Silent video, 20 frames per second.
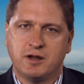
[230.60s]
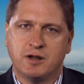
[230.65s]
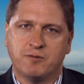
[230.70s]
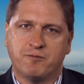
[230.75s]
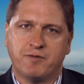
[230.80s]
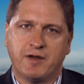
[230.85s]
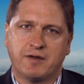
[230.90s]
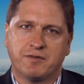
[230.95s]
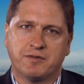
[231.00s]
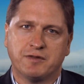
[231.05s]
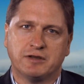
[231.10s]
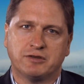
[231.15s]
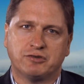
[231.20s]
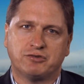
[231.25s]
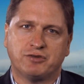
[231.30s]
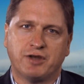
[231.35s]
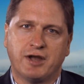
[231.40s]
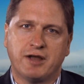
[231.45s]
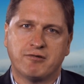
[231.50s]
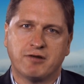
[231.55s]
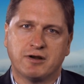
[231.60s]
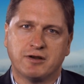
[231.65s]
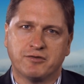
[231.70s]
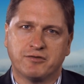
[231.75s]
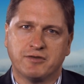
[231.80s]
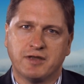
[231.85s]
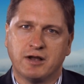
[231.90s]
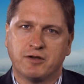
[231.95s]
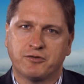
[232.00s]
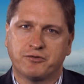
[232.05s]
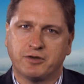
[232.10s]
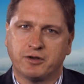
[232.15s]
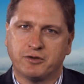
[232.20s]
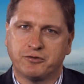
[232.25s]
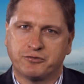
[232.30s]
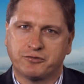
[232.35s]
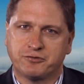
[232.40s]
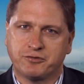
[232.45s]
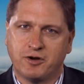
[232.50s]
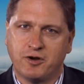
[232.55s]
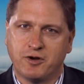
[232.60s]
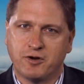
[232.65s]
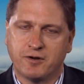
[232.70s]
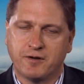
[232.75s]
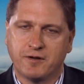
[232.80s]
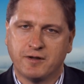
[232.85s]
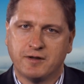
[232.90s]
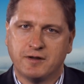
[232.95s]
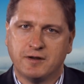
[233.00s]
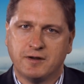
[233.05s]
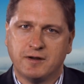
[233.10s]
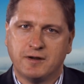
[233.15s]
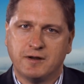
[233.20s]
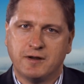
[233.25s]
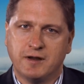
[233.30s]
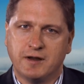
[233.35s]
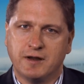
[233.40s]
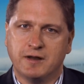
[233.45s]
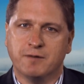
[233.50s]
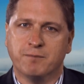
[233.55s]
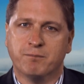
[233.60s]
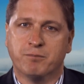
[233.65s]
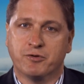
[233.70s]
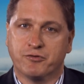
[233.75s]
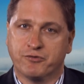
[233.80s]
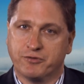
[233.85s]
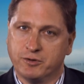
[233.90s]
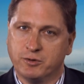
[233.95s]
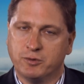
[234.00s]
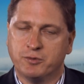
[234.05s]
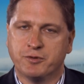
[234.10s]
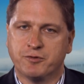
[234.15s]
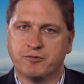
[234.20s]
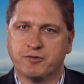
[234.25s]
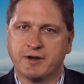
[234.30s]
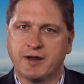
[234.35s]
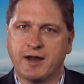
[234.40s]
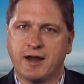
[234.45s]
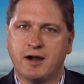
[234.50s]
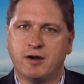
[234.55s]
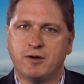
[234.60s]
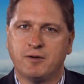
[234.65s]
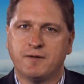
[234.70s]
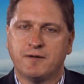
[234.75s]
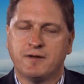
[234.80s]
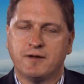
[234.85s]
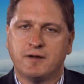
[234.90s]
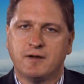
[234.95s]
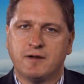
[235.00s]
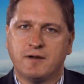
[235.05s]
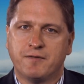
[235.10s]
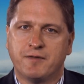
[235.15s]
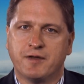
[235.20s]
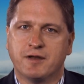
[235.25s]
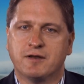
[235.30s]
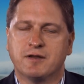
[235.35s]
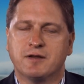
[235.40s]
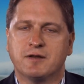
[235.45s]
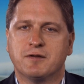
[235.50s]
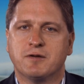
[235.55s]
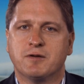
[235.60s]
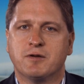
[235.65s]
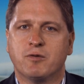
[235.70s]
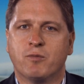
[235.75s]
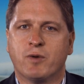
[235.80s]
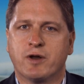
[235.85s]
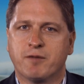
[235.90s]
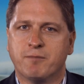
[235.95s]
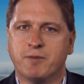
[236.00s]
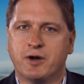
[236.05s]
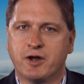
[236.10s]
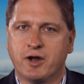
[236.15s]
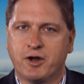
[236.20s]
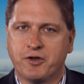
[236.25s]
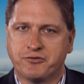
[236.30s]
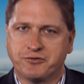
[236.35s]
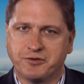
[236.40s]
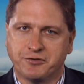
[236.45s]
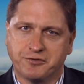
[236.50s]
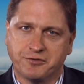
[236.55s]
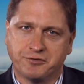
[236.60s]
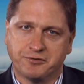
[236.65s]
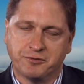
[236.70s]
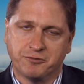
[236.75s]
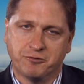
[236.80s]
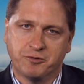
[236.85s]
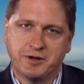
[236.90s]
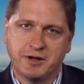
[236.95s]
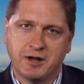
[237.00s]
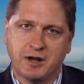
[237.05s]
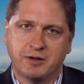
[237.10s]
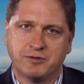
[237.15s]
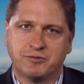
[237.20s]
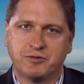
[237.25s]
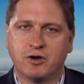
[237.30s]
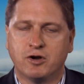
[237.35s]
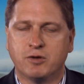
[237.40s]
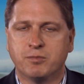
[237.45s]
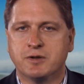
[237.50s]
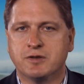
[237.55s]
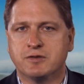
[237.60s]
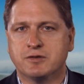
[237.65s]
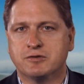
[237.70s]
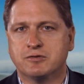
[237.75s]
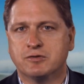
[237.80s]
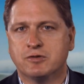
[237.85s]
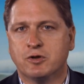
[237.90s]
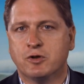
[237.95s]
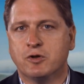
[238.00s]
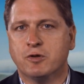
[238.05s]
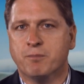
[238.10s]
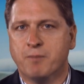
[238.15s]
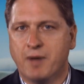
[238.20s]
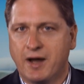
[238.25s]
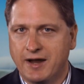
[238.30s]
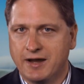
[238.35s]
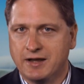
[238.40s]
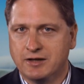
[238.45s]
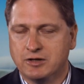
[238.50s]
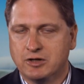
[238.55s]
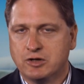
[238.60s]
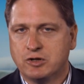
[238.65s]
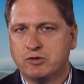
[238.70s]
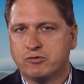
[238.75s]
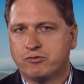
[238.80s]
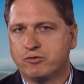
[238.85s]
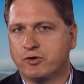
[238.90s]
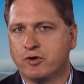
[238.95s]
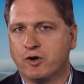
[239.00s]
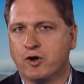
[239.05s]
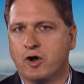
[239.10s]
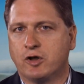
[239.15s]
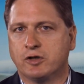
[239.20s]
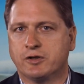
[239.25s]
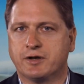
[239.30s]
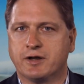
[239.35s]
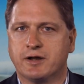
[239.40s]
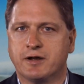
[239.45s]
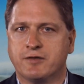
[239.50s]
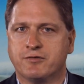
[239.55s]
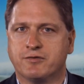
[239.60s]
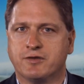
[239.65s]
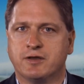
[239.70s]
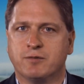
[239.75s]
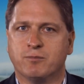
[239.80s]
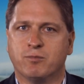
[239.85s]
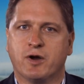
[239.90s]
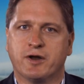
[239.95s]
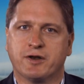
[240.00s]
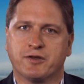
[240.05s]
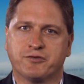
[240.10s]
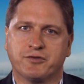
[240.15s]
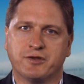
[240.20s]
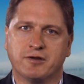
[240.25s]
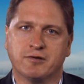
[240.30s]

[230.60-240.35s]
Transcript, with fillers: In fact, the exchange rate is now so strong in Brazil, the real, that one of my hostesses in Rio told me that her maid took her holidays in Buenos